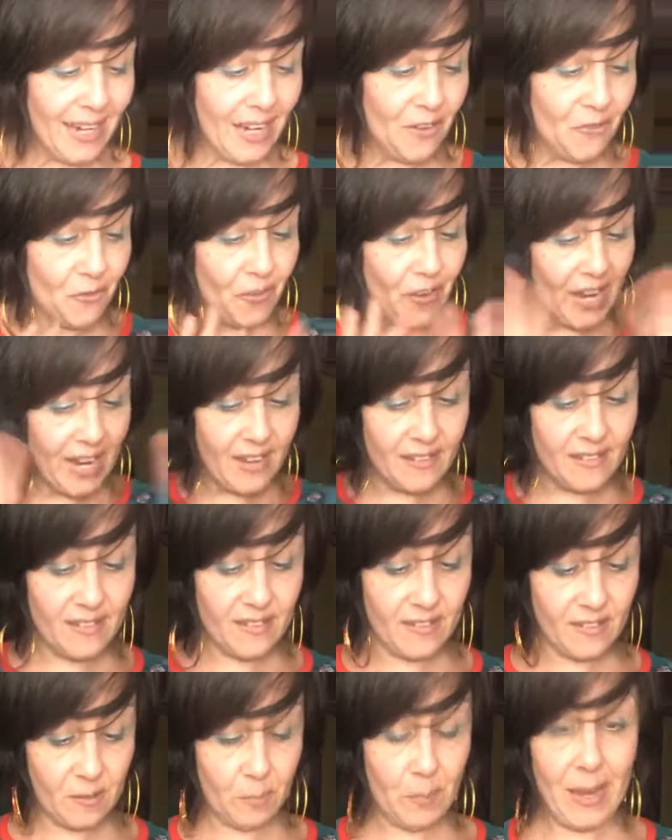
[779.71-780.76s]

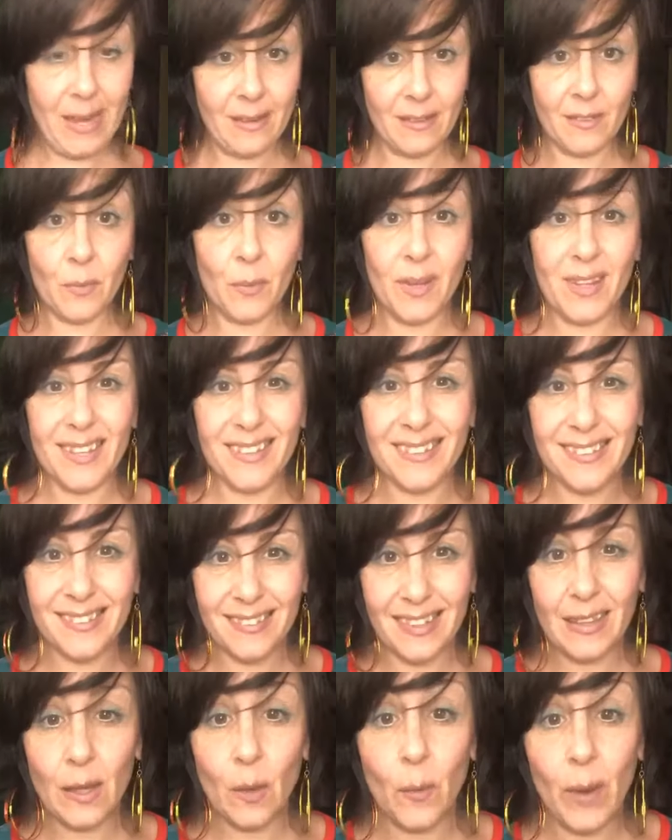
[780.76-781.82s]
invades space with its
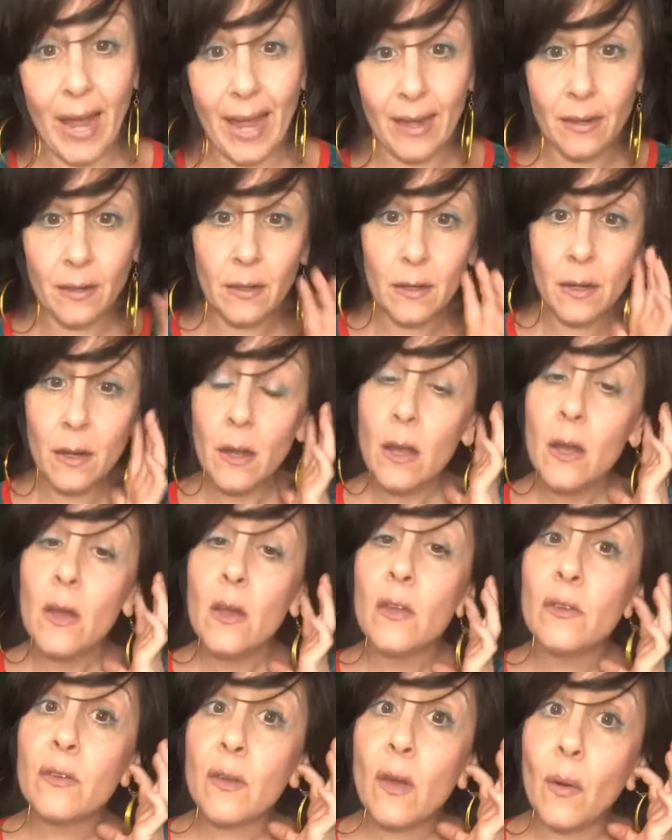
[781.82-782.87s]
silhouette.
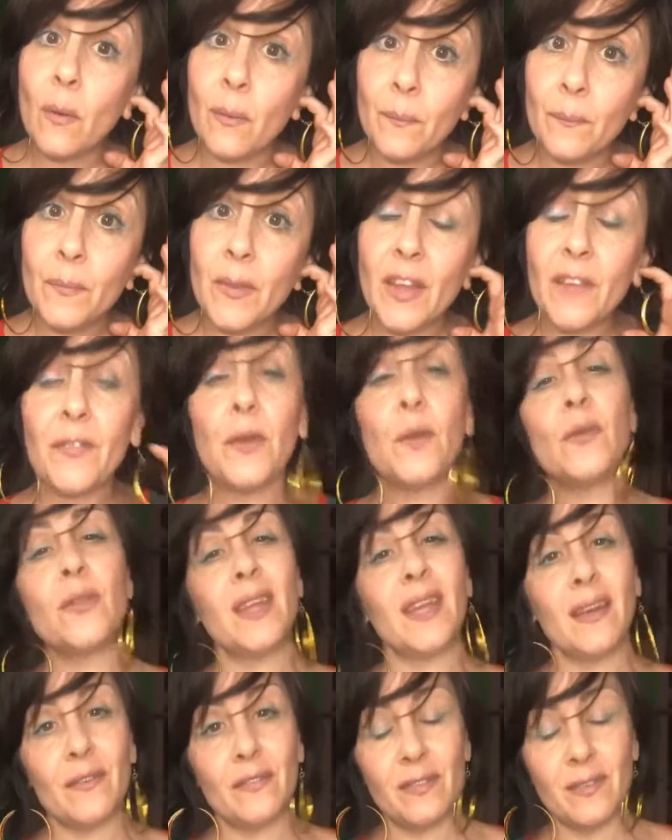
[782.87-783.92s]
So if you
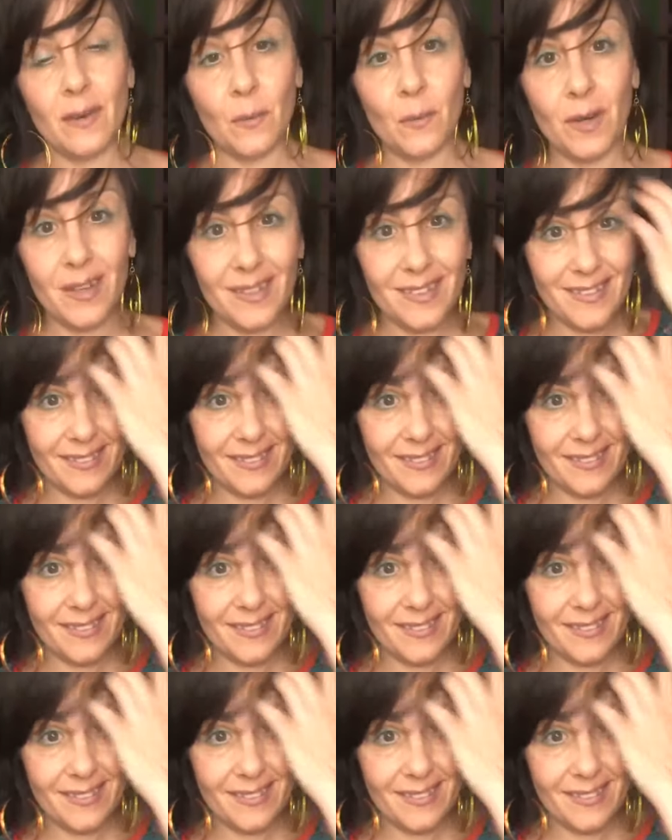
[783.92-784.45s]
think of someone